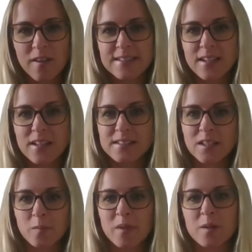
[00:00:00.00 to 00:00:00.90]
and tell us a
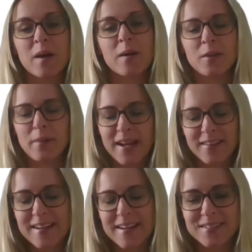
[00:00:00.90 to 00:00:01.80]
little bit about your
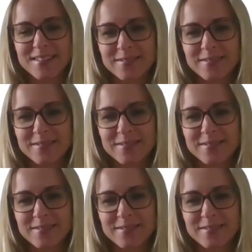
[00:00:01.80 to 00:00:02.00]
background?